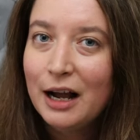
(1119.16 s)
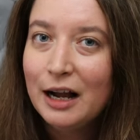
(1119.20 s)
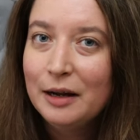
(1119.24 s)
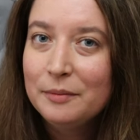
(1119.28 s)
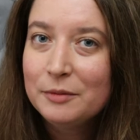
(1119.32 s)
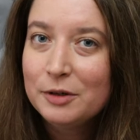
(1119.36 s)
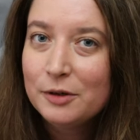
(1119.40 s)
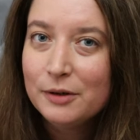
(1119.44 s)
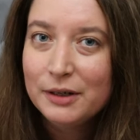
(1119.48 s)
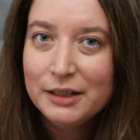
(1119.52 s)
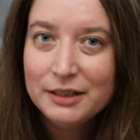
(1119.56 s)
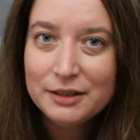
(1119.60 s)

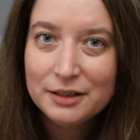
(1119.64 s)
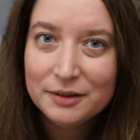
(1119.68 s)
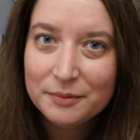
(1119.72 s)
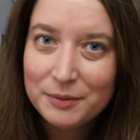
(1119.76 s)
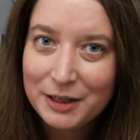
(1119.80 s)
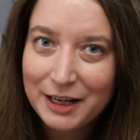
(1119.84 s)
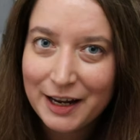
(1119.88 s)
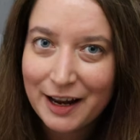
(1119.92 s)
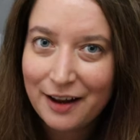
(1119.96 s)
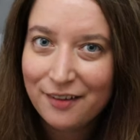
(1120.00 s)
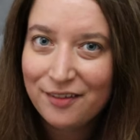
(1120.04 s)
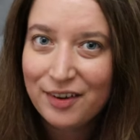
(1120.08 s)
I'm going to
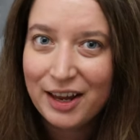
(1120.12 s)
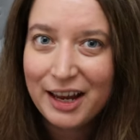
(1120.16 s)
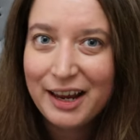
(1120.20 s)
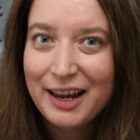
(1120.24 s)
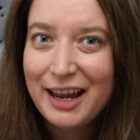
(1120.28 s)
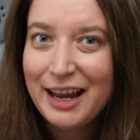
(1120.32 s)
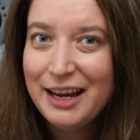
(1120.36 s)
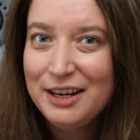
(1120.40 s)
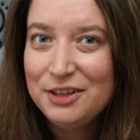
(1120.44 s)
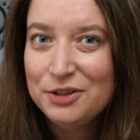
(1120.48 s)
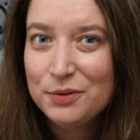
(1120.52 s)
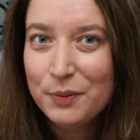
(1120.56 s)
be
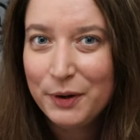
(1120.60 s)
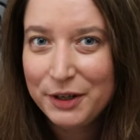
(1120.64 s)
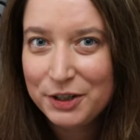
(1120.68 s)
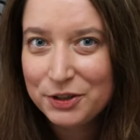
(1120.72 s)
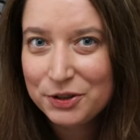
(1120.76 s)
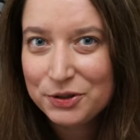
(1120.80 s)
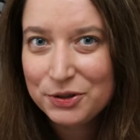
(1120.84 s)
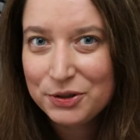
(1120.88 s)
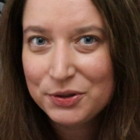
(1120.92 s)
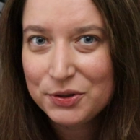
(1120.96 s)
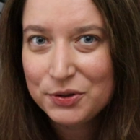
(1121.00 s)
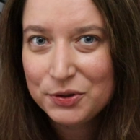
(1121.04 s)
having a
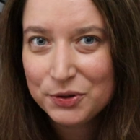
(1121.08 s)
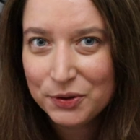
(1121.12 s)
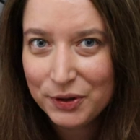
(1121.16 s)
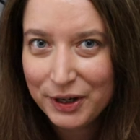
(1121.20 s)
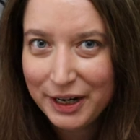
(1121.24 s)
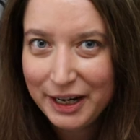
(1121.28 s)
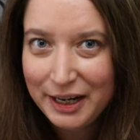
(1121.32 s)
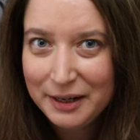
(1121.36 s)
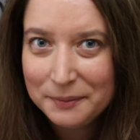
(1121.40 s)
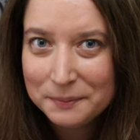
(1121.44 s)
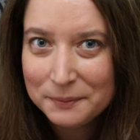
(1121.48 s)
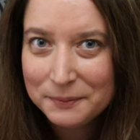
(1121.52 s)
Twitch
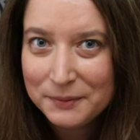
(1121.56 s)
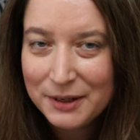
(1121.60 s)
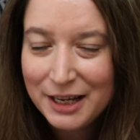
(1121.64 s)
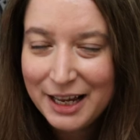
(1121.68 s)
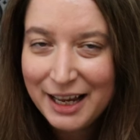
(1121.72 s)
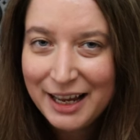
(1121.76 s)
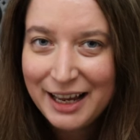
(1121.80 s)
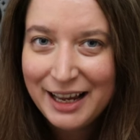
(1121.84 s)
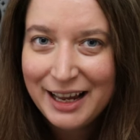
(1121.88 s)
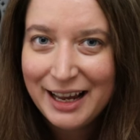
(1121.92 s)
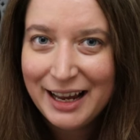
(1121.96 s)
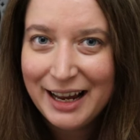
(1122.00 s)
stream,
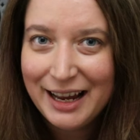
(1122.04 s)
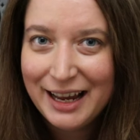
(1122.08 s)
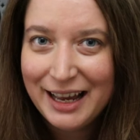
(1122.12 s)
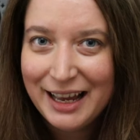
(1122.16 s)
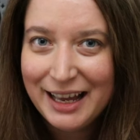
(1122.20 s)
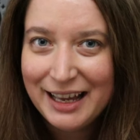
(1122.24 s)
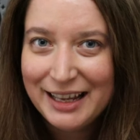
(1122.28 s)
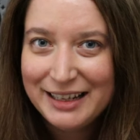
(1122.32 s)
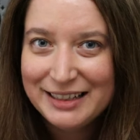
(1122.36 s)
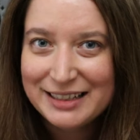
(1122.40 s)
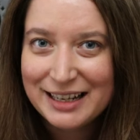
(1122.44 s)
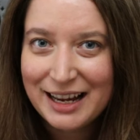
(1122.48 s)

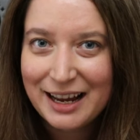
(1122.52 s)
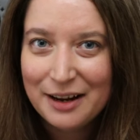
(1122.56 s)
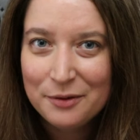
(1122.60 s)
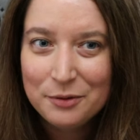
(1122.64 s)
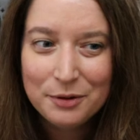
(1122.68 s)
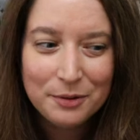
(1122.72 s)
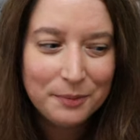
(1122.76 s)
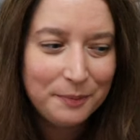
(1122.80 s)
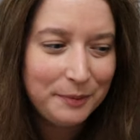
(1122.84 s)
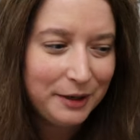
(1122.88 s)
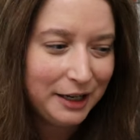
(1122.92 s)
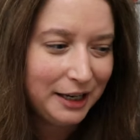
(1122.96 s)
and I
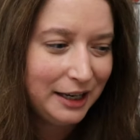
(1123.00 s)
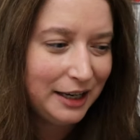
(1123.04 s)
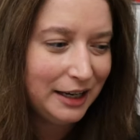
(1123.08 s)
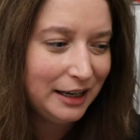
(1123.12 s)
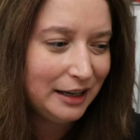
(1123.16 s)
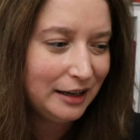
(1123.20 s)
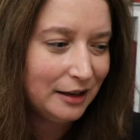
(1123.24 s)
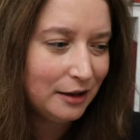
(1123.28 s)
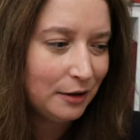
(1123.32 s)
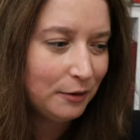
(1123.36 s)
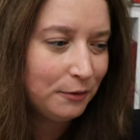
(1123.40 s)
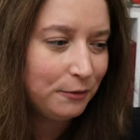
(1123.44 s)
will
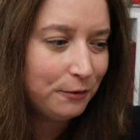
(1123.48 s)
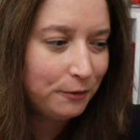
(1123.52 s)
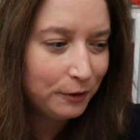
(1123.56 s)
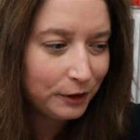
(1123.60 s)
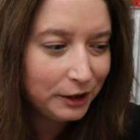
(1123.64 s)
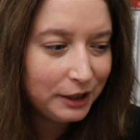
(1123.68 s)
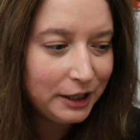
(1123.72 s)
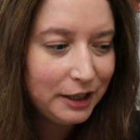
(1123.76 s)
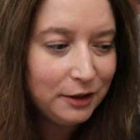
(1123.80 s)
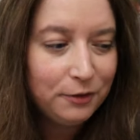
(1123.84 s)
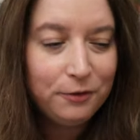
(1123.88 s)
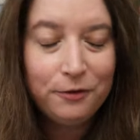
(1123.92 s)
be
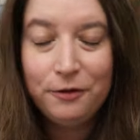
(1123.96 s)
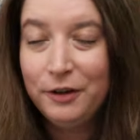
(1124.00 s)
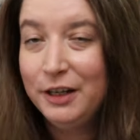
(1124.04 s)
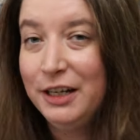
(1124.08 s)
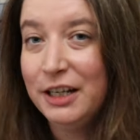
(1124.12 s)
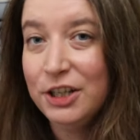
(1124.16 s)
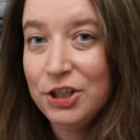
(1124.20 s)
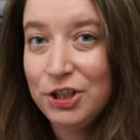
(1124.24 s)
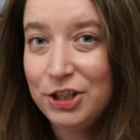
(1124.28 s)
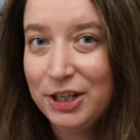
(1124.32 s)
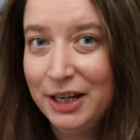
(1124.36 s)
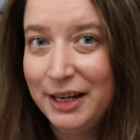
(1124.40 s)
fully
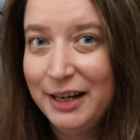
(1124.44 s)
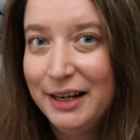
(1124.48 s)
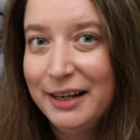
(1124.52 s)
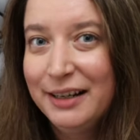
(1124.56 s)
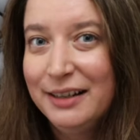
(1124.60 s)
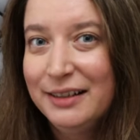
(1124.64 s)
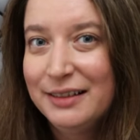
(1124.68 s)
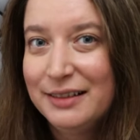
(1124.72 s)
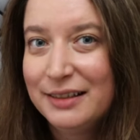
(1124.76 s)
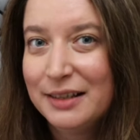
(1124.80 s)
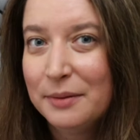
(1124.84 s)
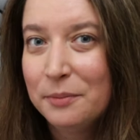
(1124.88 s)

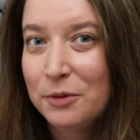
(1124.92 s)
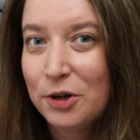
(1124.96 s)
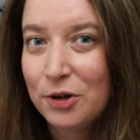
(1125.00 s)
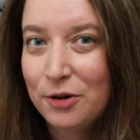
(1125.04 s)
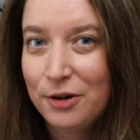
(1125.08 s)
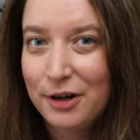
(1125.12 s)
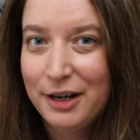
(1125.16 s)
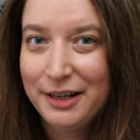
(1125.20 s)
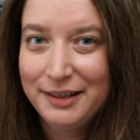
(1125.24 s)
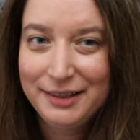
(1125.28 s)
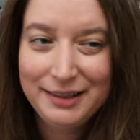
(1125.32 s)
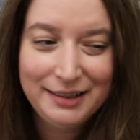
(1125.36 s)
finishing some
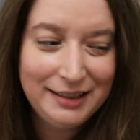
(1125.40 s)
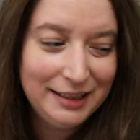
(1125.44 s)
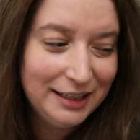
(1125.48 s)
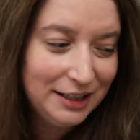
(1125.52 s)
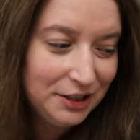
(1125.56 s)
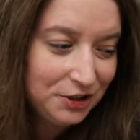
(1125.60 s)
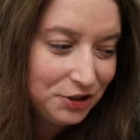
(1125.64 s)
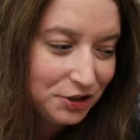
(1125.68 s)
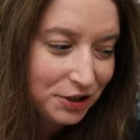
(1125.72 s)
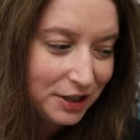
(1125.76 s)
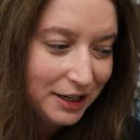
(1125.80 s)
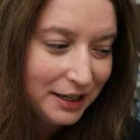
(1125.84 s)
cross
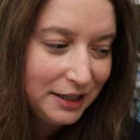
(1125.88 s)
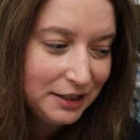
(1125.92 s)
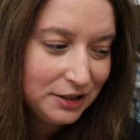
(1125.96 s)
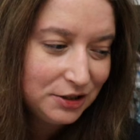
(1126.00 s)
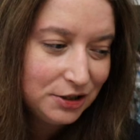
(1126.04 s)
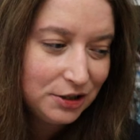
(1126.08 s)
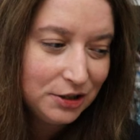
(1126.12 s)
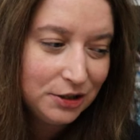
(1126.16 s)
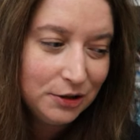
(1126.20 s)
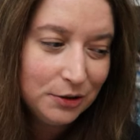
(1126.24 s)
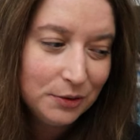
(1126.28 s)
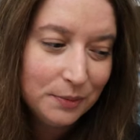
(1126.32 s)
stitch
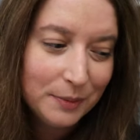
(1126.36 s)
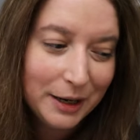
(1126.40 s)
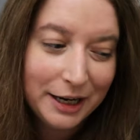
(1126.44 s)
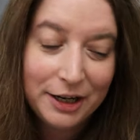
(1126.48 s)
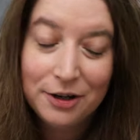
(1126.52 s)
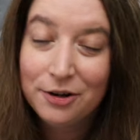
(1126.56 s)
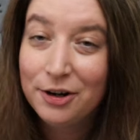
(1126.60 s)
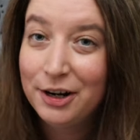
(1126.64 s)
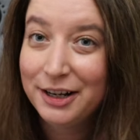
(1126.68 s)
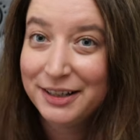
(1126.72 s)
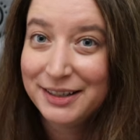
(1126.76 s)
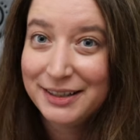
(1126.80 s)
into my
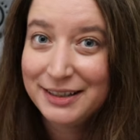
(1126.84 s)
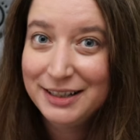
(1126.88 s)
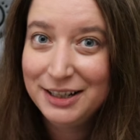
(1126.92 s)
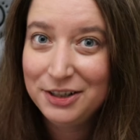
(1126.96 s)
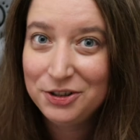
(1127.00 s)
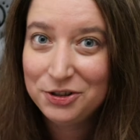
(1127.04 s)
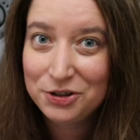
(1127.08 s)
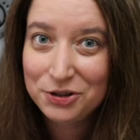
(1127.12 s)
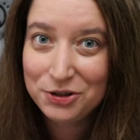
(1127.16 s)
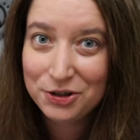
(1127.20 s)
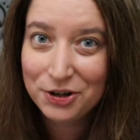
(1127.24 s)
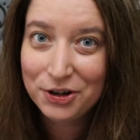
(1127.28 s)
cross
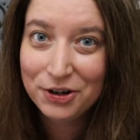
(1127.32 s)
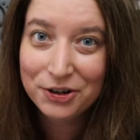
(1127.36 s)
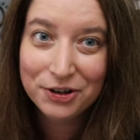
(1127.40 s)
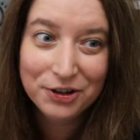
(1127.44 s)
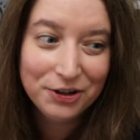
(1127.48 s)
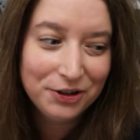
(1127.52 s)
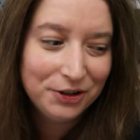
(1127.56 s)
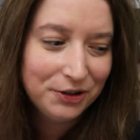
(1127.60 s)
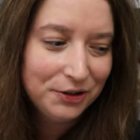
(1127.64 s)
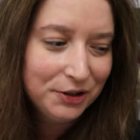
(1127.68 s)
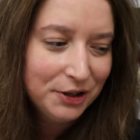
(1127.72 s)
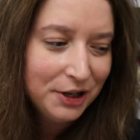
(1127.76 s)
stitch
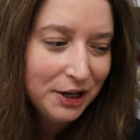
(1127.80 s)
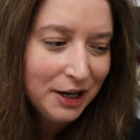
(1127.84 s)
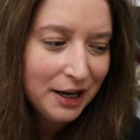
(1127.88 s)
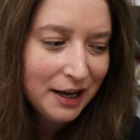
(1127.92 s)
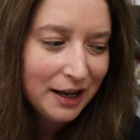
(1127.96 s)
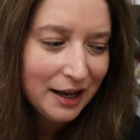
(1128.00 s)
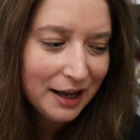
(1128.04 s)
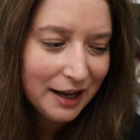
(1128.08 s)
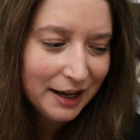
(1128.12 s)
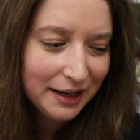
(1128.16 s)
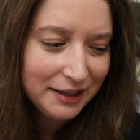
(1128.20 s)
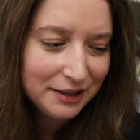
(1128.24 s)
journal.
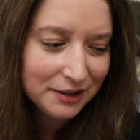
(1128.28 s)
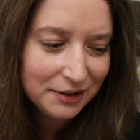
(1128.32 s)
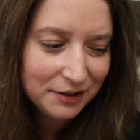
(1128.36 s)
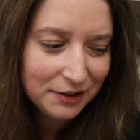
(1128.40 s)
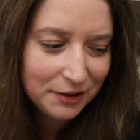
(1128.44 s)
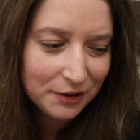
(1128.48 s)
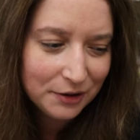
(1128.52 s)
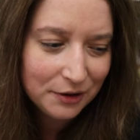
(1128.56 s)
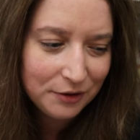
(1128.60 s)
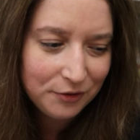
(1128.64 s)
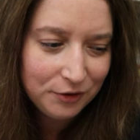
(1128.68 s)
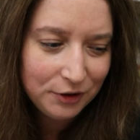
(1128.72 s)
I don't
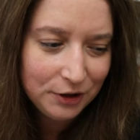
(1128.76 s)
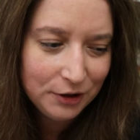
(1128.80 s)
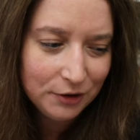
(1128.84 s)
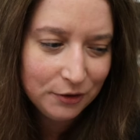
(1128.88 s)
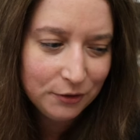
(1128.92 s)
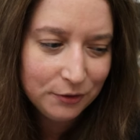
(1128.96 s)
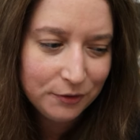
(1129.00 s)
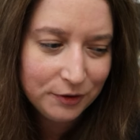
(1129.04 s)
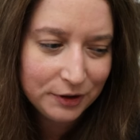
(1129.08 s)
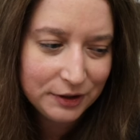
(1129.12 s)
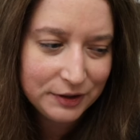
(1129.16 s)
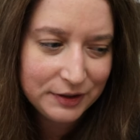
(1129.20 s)
know if
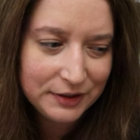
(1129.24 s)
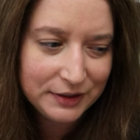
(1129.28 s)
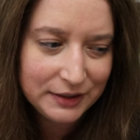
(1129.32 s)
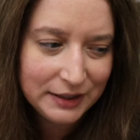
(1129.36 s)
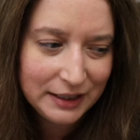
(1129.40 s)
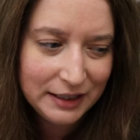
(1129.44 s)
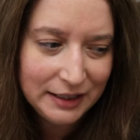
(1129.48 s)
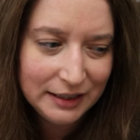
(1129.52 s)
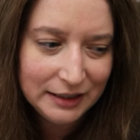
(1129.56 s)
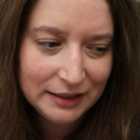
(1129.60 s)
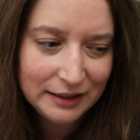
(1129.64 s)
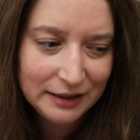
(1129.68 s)
you've
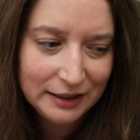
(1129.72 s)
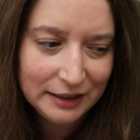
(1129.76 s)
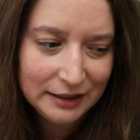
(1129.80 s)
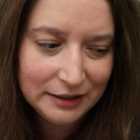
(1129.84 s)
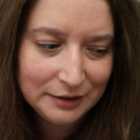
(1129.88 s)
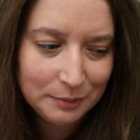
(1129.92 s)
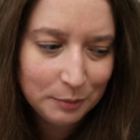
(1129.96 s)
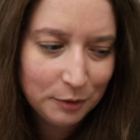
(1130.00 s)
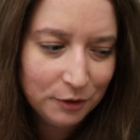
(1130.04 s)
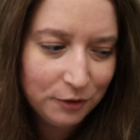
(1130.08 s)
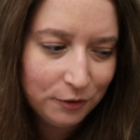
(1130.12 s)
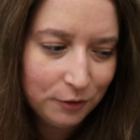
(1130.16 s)
seen
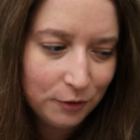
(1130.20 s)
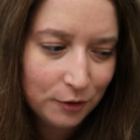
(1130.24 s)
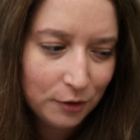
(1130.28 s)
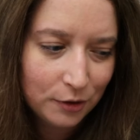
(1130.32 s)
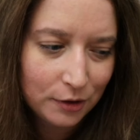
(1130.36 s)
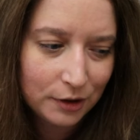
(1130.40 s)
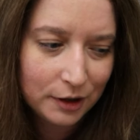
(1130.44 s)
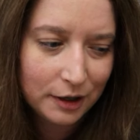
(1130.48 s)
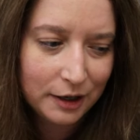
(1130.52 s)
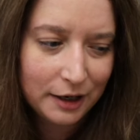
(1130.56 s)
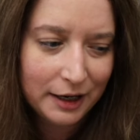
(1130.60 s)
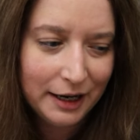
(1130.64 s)
this
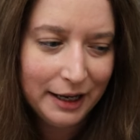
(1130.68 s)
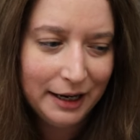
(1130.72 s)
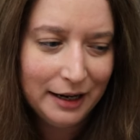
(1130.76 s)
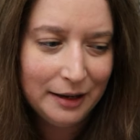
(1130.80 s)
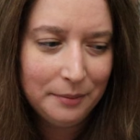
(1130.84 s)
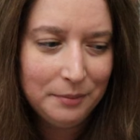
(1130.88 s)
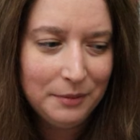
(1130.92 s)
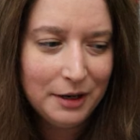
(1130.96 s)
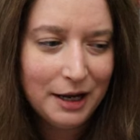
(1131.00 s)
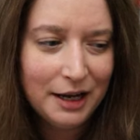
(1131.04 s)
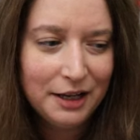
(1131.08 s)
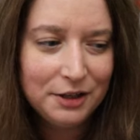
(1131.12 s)
before, and
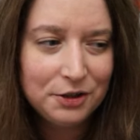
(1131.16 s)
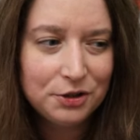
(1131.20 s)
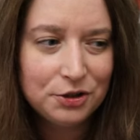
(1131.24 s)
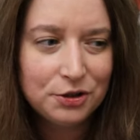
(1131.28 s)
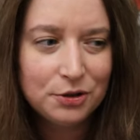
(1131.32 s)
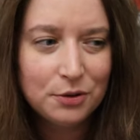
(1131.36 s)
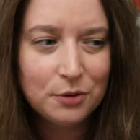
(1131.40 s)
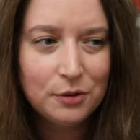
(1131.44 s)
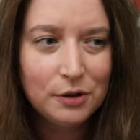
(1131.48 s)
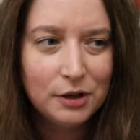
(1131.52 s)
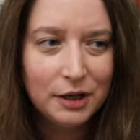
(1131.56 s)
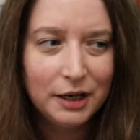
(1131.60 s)
I'm not
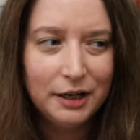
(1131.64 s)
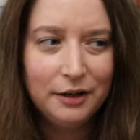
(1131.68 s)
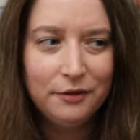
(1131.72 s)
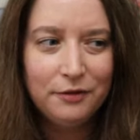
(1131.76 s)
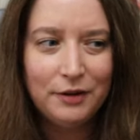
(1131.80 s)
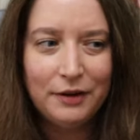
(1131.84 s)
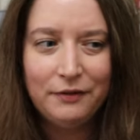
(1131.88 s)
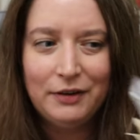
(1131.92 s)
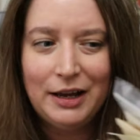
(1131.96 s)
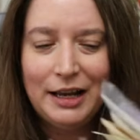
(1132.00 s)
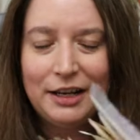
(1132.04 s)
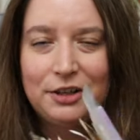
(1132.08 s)
sure
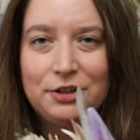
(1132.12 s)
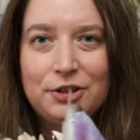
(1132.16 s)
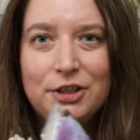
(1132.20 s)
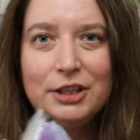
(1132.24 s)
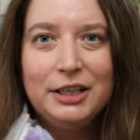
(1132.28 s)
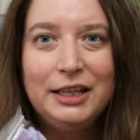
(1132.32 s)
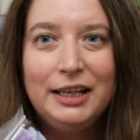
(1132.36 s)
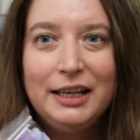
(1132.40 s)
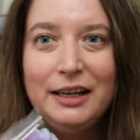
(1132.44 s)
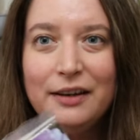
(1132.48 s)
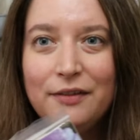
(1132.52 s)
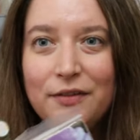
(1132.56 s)
if I've
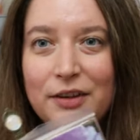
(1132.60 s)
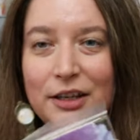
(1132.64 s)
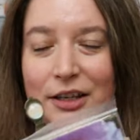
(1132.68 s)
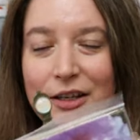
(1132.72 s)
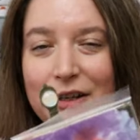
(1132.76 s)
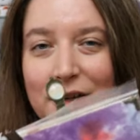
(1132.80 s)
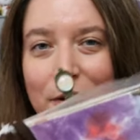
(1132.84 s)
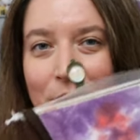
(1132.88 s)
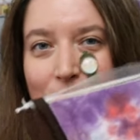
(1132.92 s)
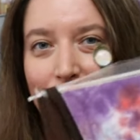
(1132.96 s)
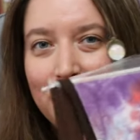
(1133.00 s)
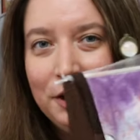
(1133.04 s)
actually
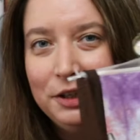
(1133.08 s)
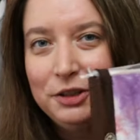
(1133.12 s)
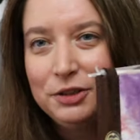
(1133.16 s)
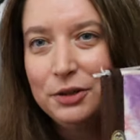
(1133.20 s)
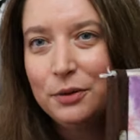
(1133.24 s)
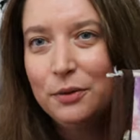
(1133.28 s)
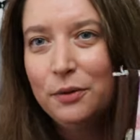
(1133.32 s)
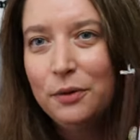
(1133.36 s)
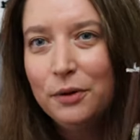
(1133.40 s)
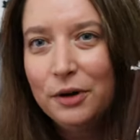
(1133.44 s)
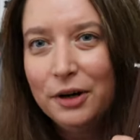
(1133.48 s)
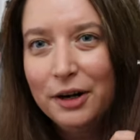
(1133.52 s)
given you a
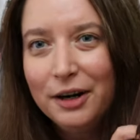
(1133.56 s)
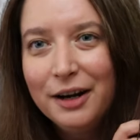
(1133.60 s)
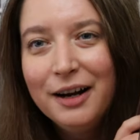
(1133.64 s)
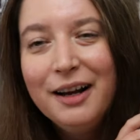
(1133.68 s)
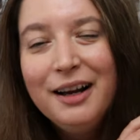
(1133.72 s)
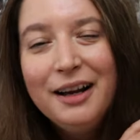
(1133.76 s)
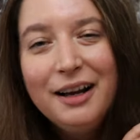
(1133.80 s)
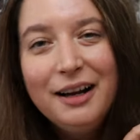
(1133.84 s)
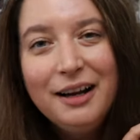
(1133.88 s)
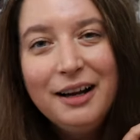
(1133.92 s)
tour